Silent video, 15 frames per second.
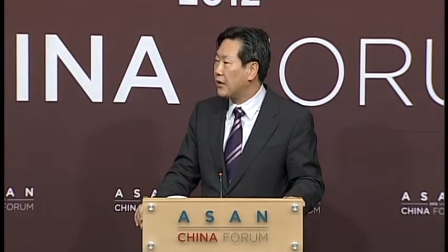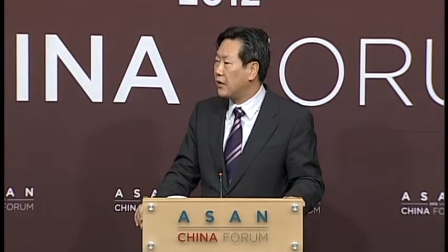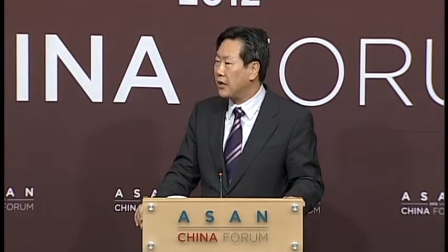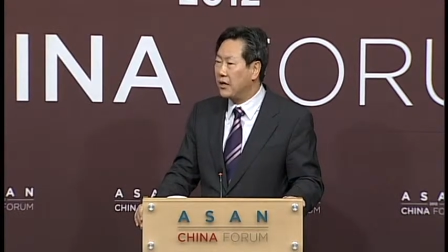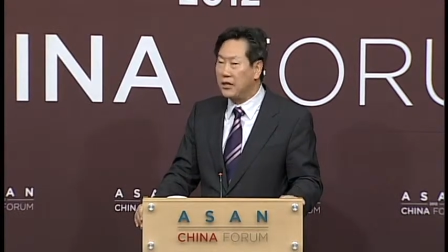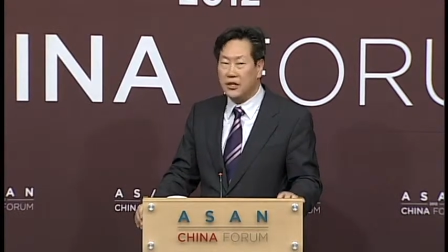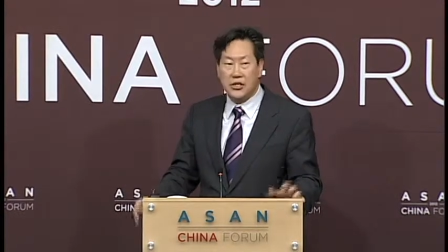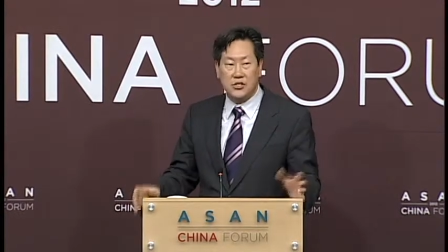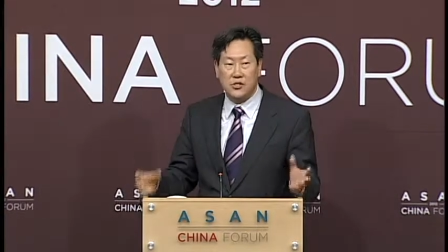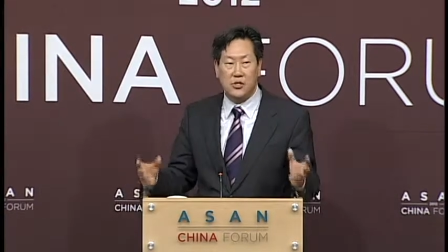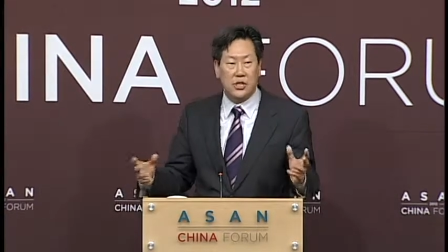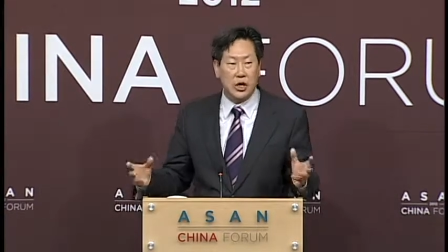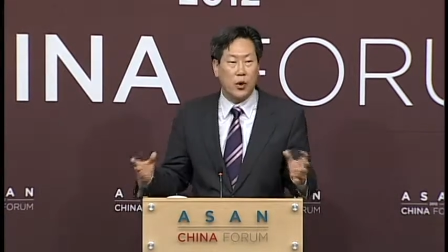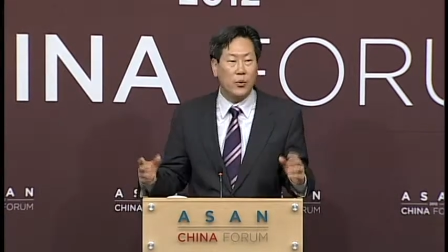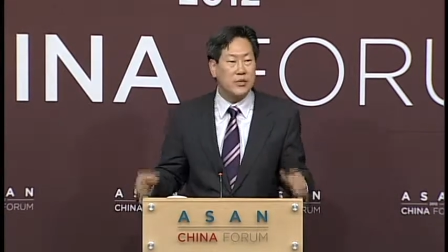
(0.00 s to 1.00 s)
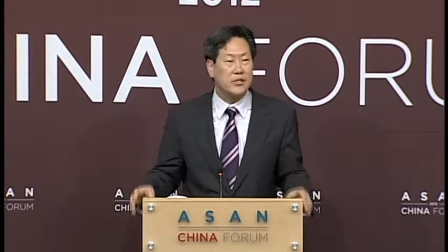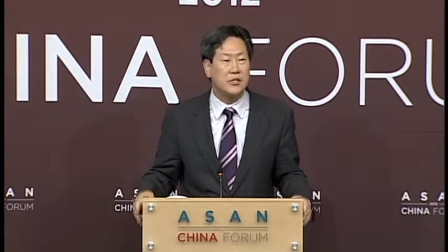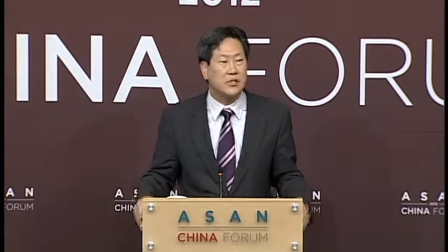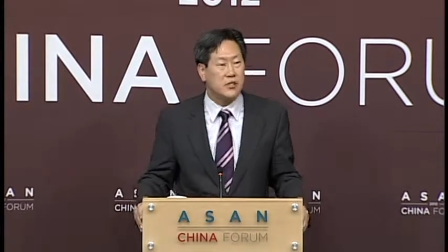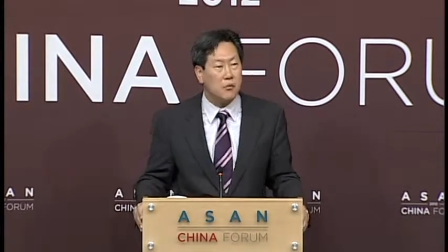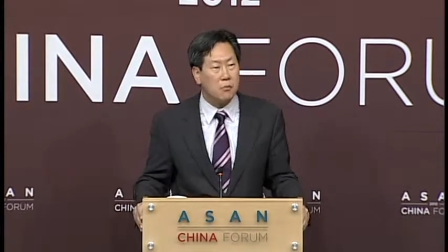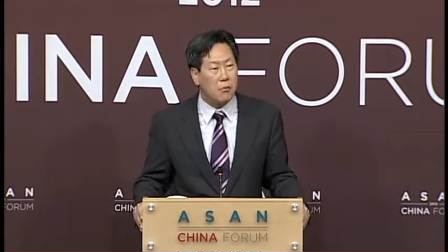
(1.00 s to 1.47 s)
And he always
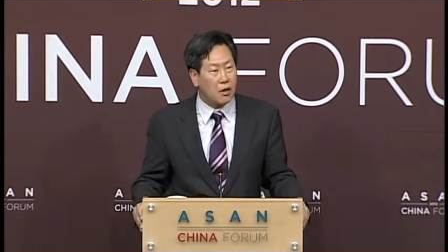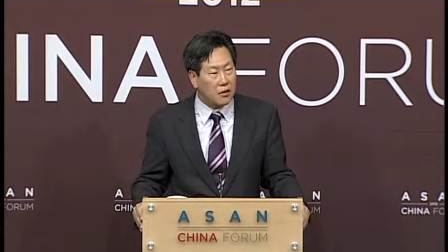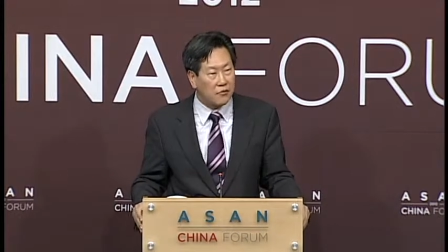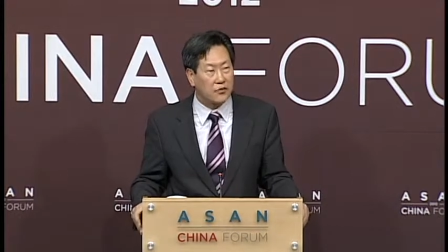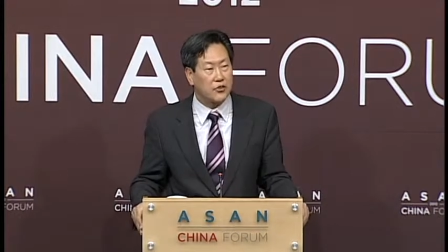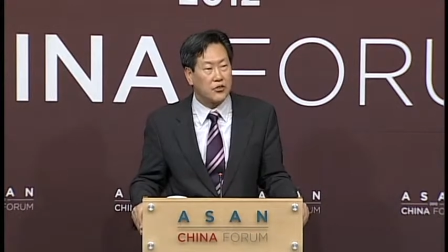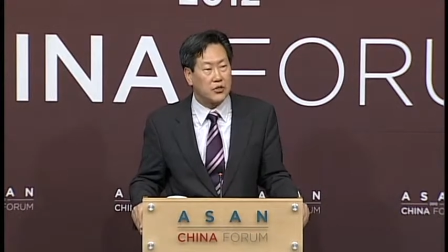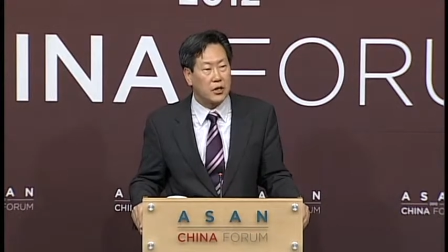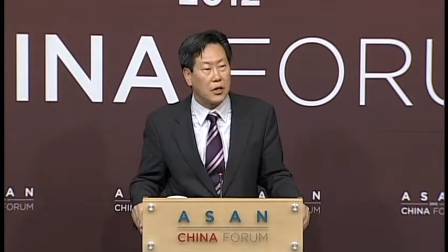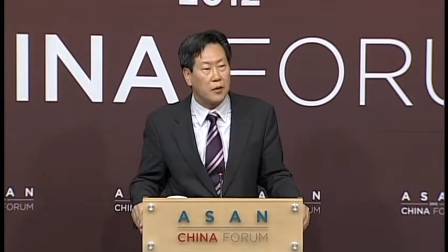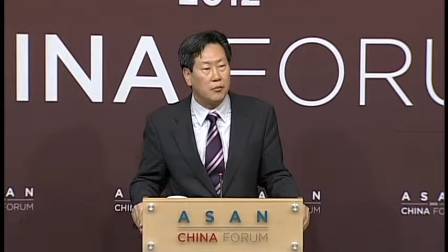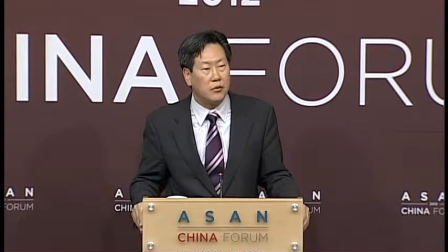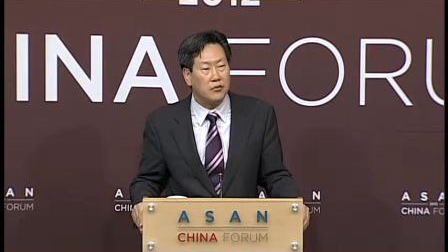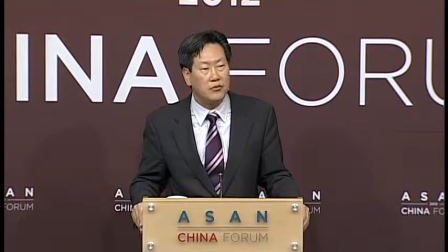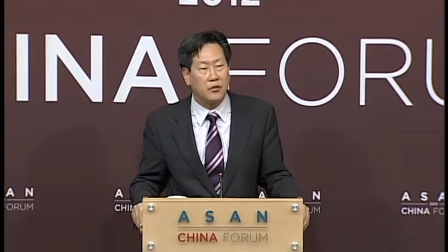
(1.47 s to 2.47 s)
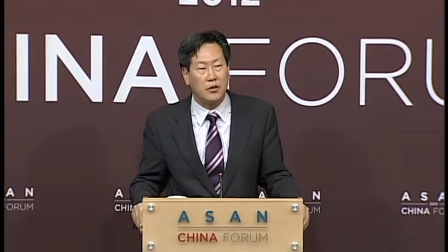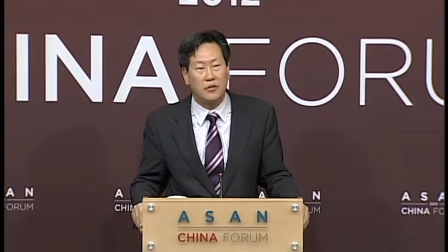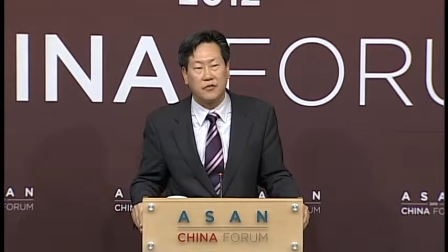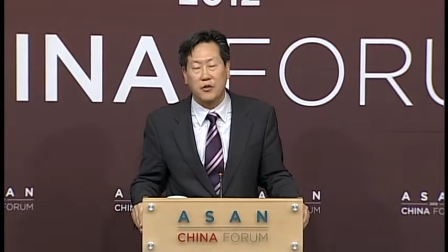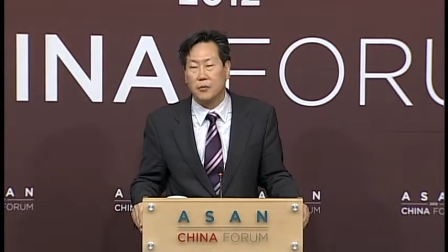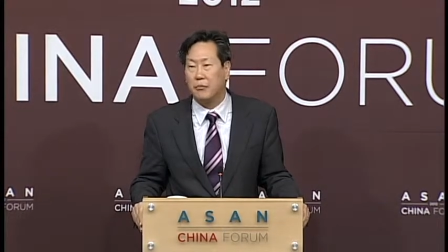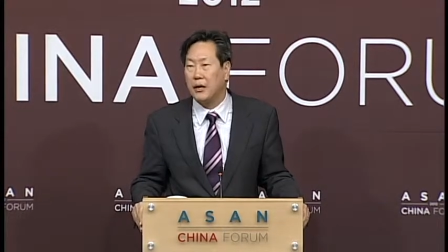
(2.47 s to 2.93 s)
does a marvelous job
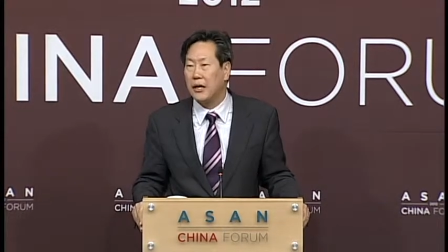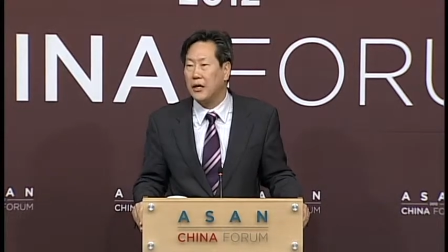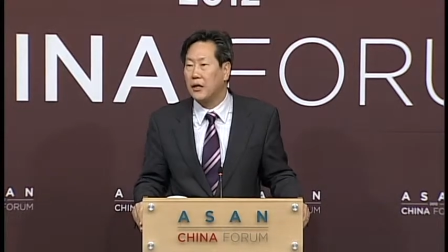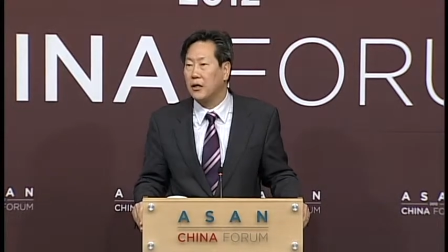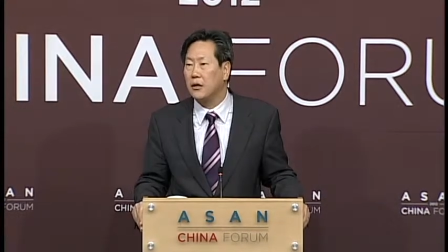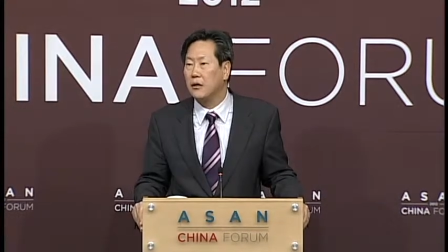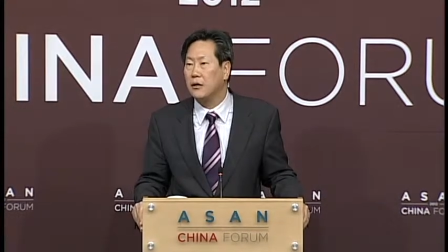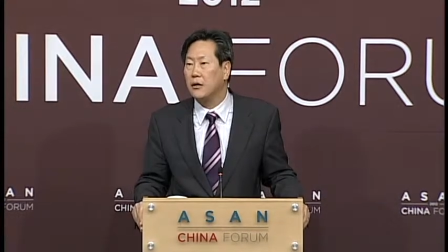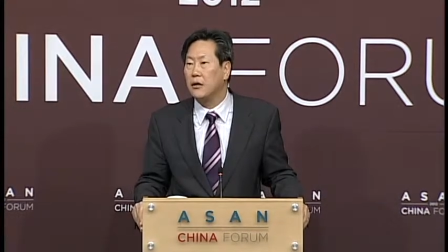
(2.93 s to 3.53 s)
of combining